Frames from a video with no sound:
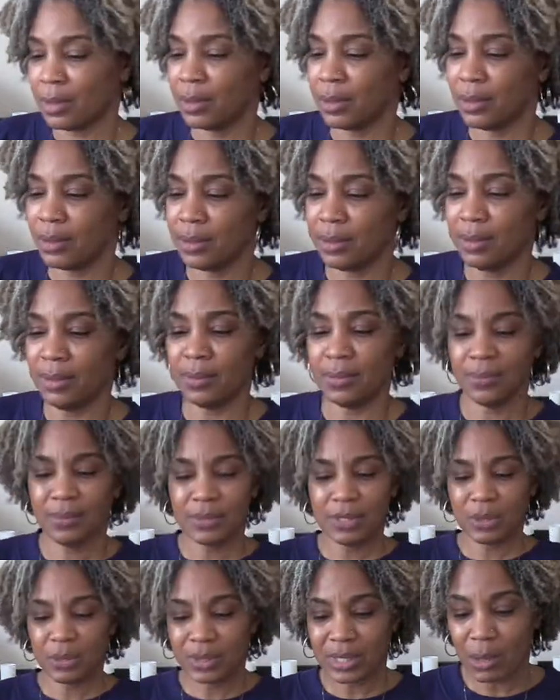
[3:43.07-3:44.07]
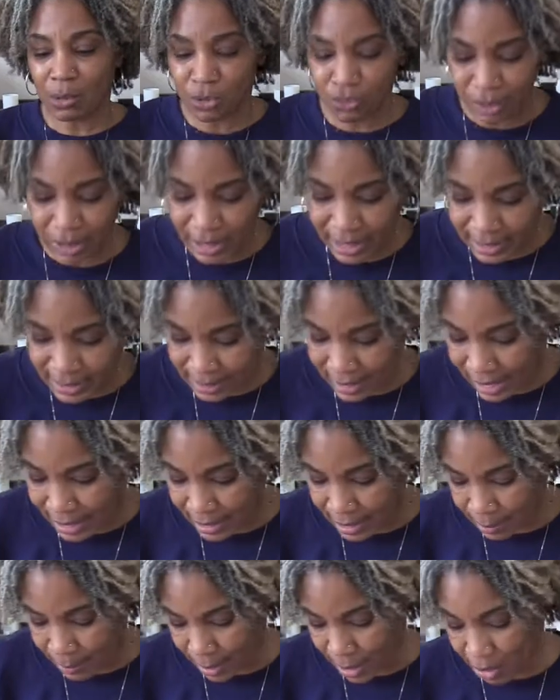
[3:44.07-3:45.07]
I was really
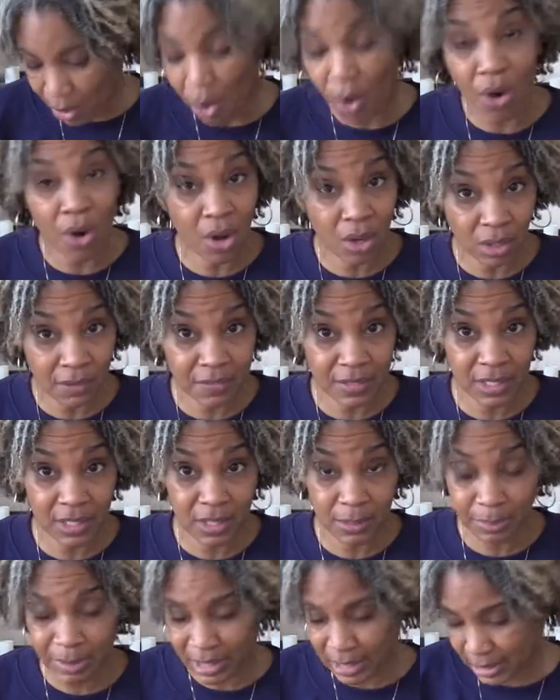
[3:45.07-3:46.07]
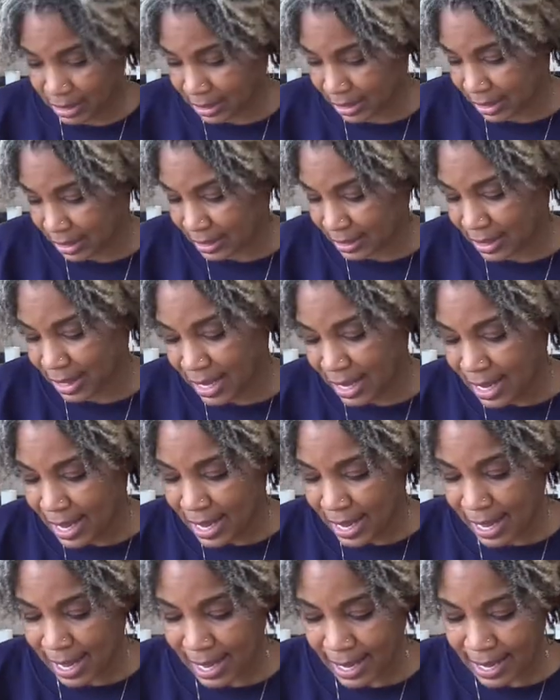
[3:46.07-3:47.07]
excited about all of these pieces.
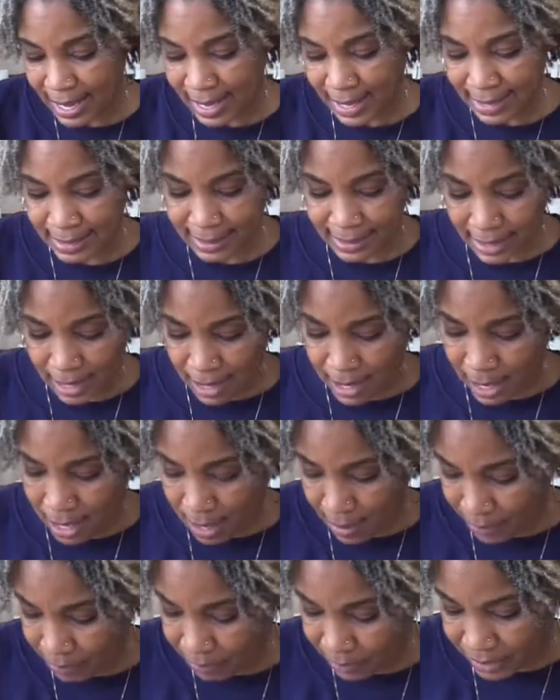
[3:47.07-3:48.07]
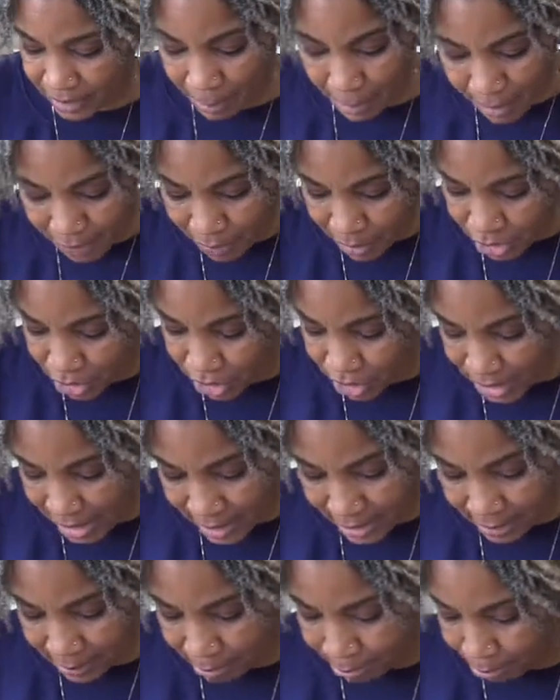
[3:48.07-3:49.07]
And some of them are just
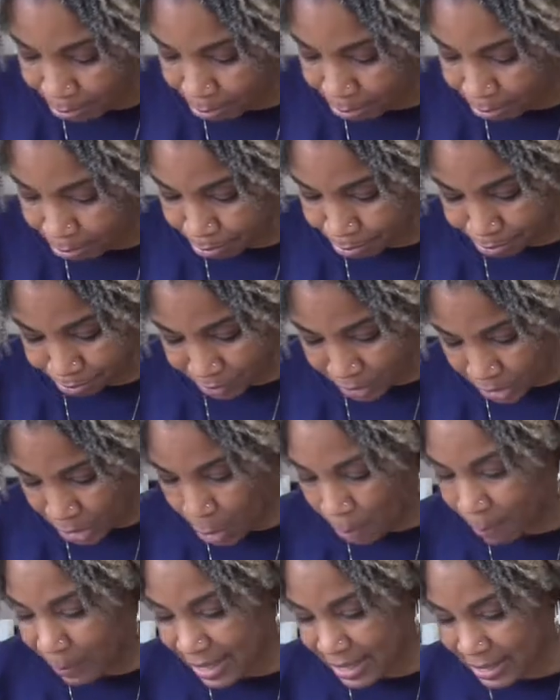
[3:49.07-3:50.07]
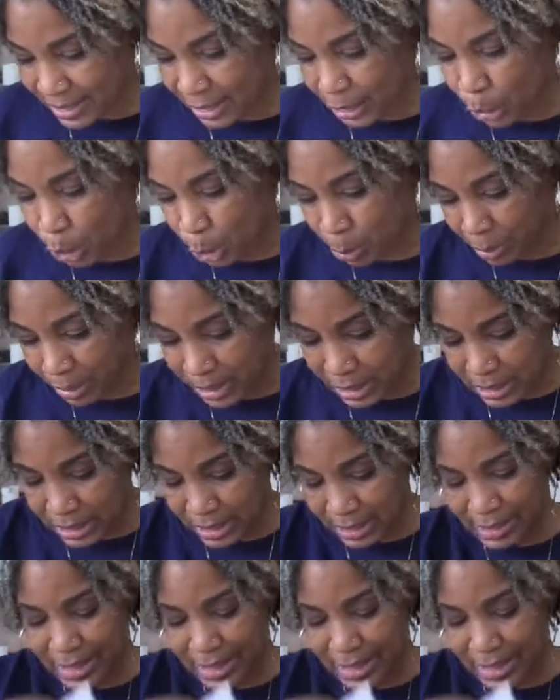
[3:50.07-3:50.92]
kind of, basic little pieces